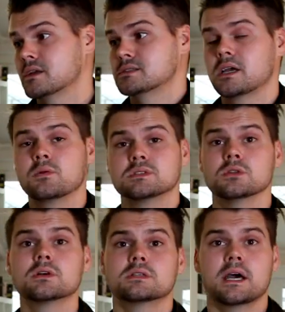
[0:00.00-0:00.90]
because they always
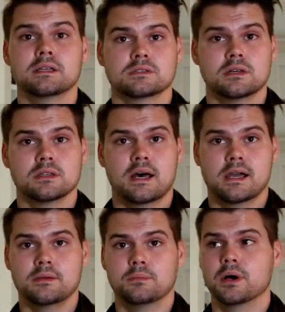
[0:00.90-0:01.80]
look nice
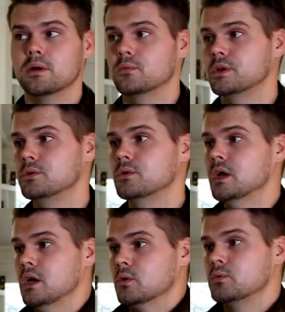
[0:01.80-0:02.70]
online, but when you
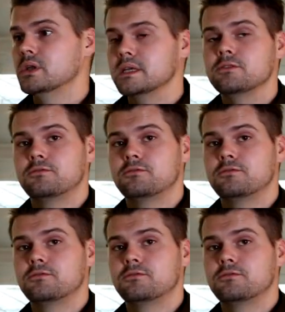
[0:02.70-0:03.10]
really